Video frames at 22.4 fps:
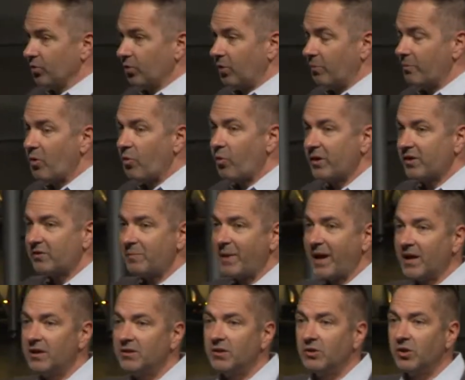rule. But what does
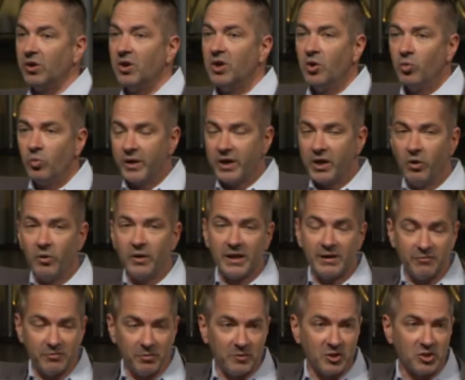man do? We go and
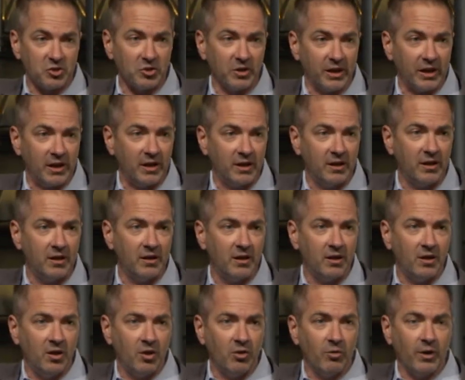eat from the tree,
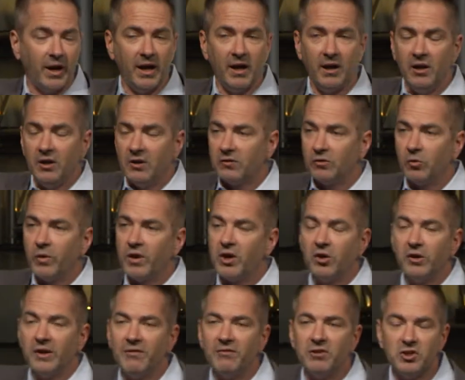right? So we
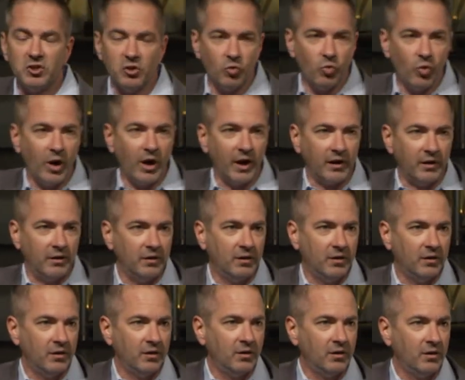couldn't even do one.
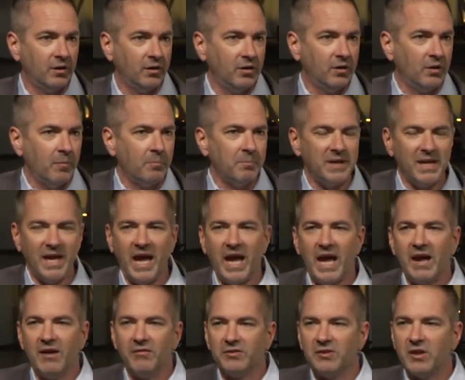
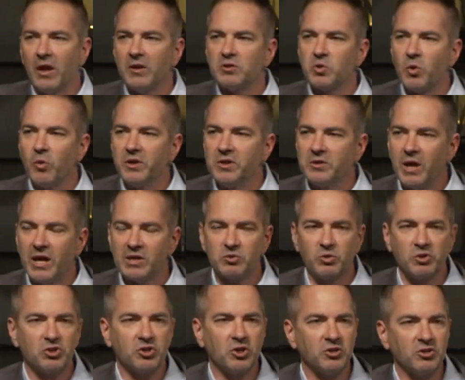Behave. So that's what, we, that's
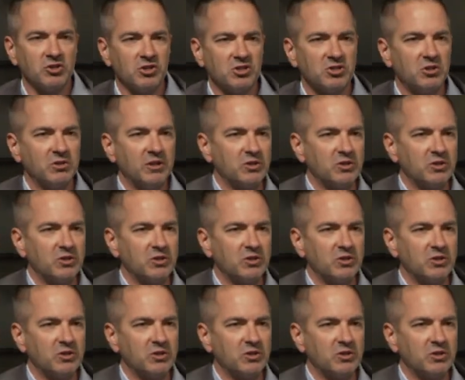what churches do.